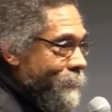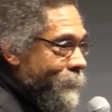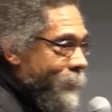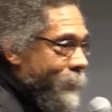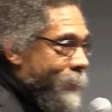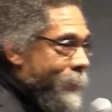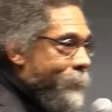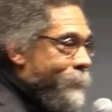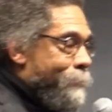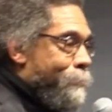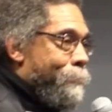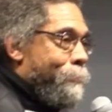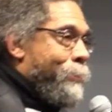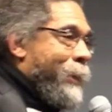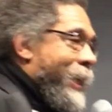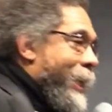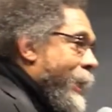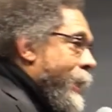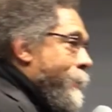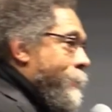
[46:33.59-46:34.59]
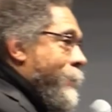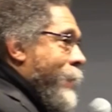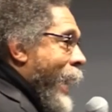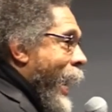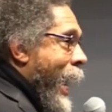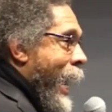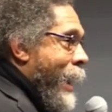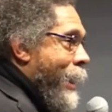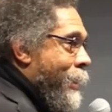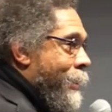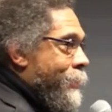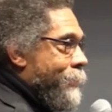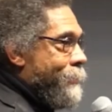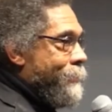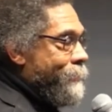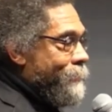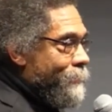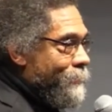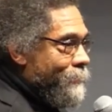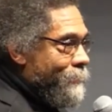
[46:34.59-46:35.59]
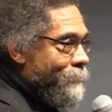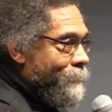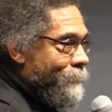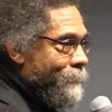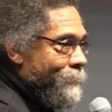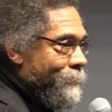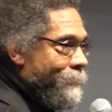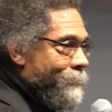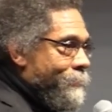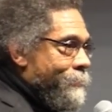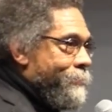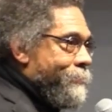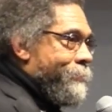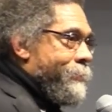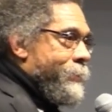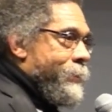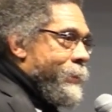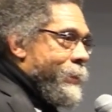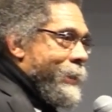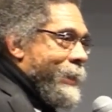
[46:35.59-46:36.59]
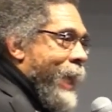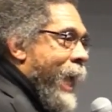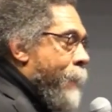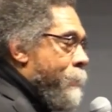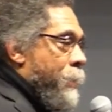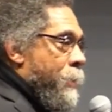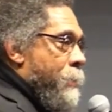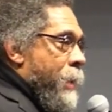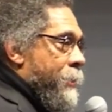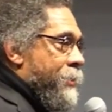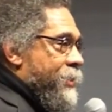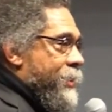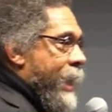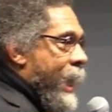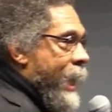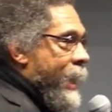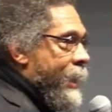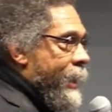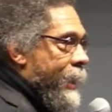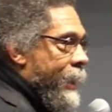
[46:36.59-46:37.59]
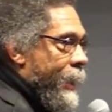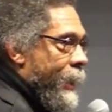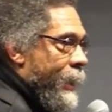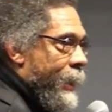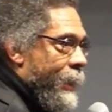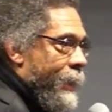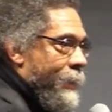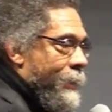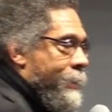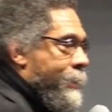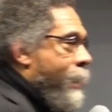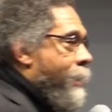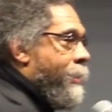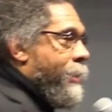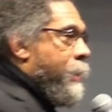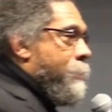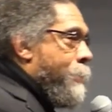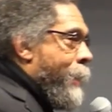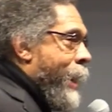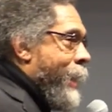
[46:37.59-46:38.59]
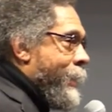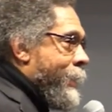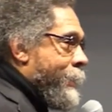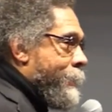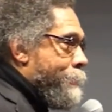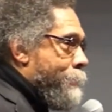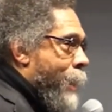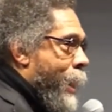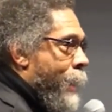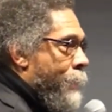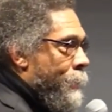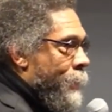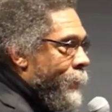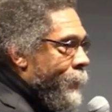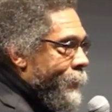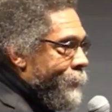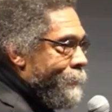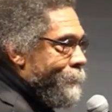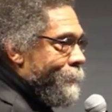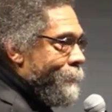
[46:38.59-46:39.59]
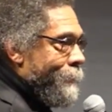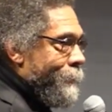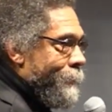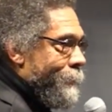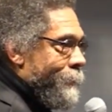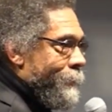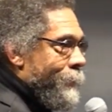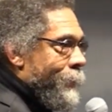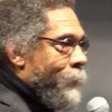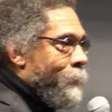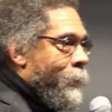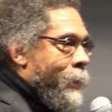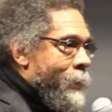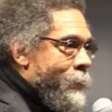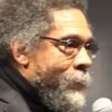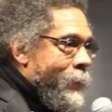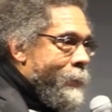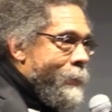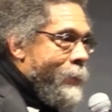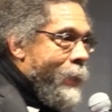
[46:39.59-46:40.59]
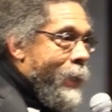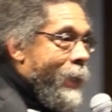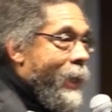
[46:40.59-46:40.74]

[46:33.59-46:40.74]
Just beat him down, slap him upside the head, talk about his mama, and what does he say?